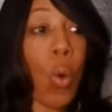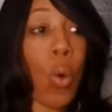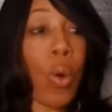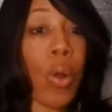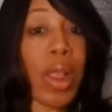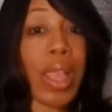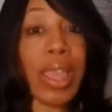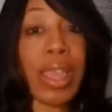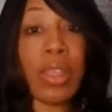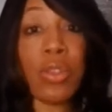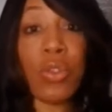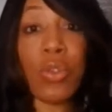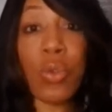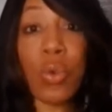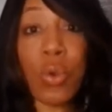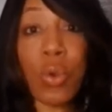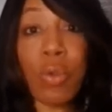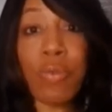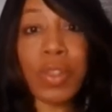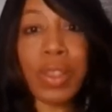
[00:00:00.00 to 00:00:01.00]
or in
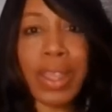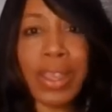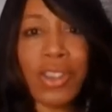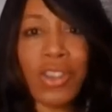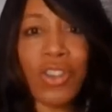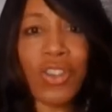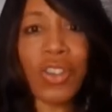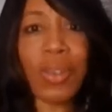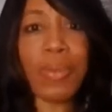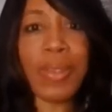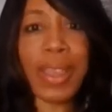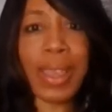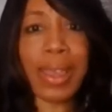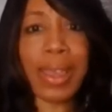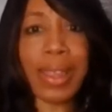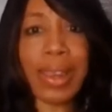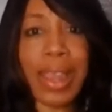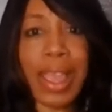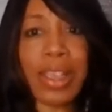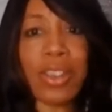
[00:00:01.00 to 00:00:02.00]
your relationships and
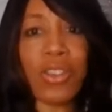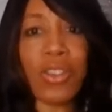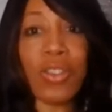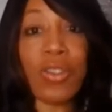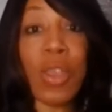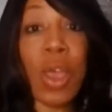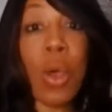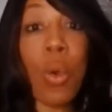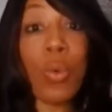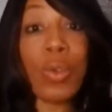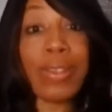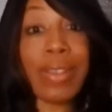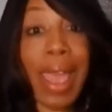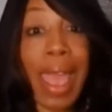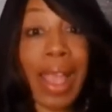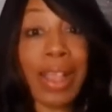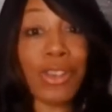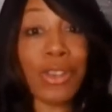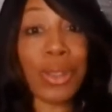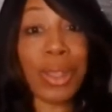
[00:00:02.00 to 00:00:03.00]
connections was
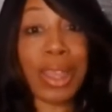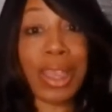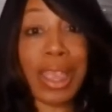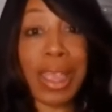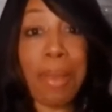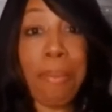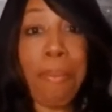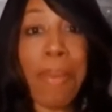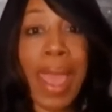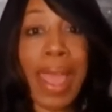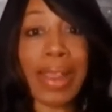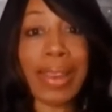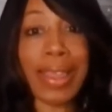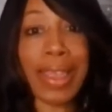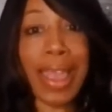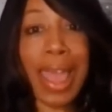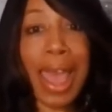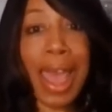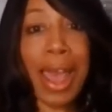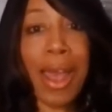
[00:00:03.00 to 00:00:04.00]
actually
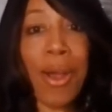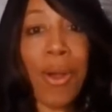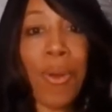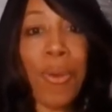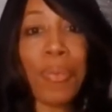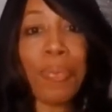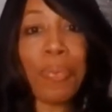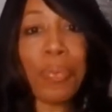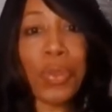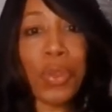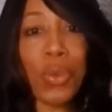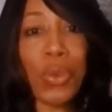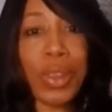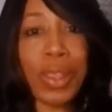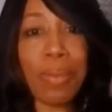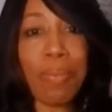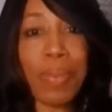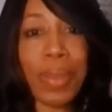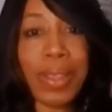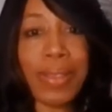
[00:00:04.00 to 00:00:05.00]
impacting how you
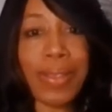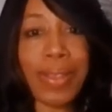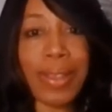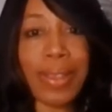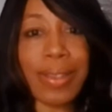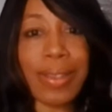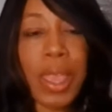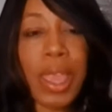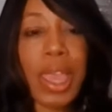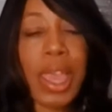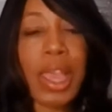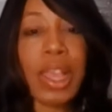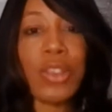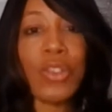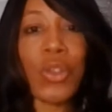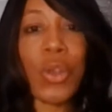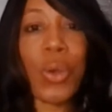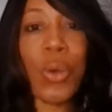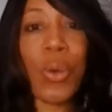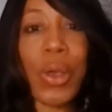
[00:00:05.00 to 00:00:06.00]
did business?
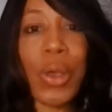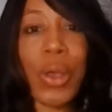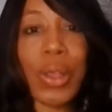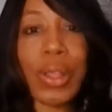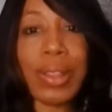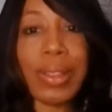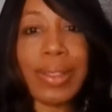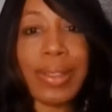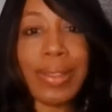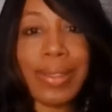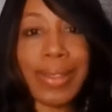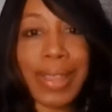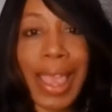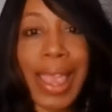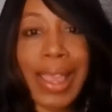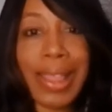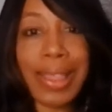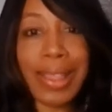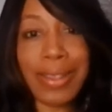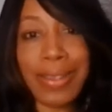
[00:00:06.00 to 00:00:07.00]
So
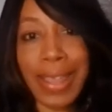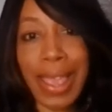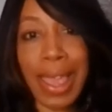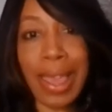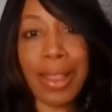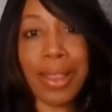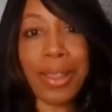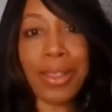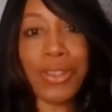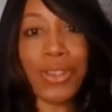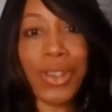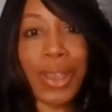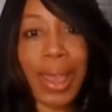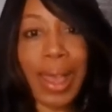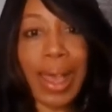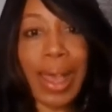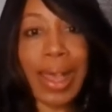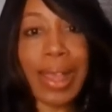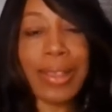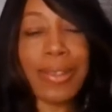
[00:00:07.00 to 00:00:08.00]
take the challenge,
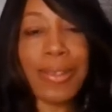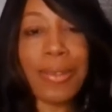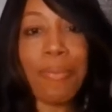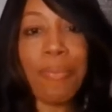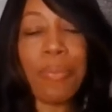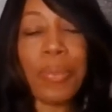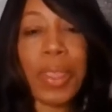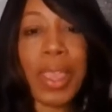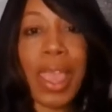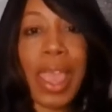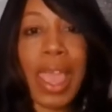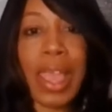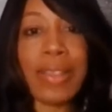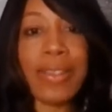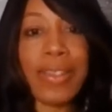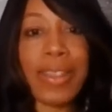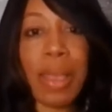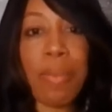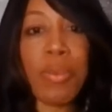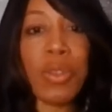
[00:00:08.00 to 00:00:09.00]
guys,
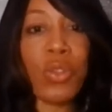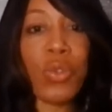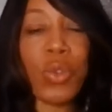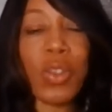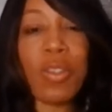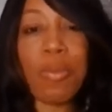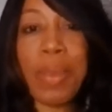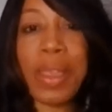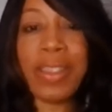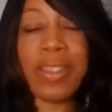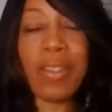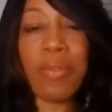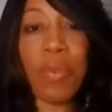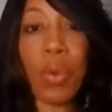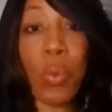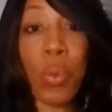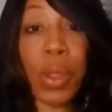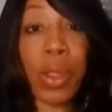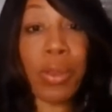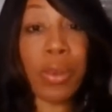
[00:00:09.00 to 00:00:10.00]
and step into a space of
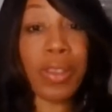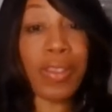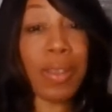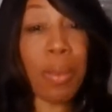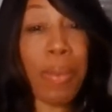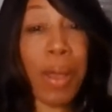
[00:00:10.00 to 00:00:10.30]
awareness